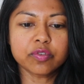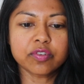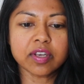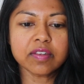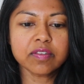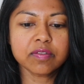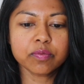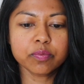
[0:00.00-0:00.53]

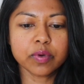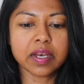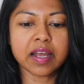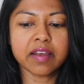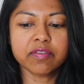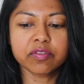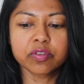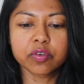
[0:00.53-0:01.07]
just what
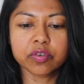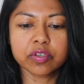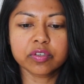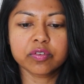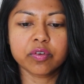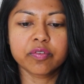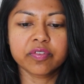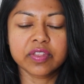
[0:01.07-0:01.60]
I've
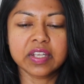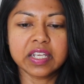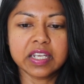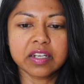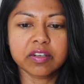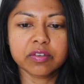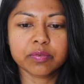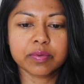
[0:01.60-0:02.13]
learned over the
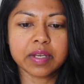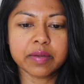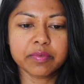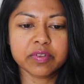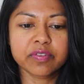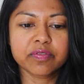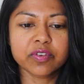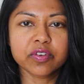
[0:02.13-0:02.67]
years when I
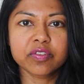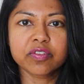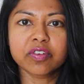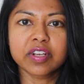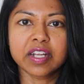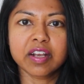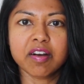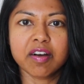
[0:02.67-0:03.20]
was first
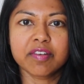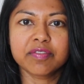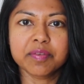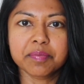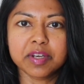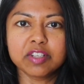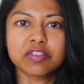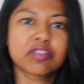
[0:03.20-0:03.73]
starting off
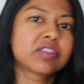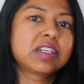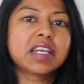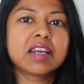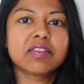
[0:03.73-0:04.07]
in my journey,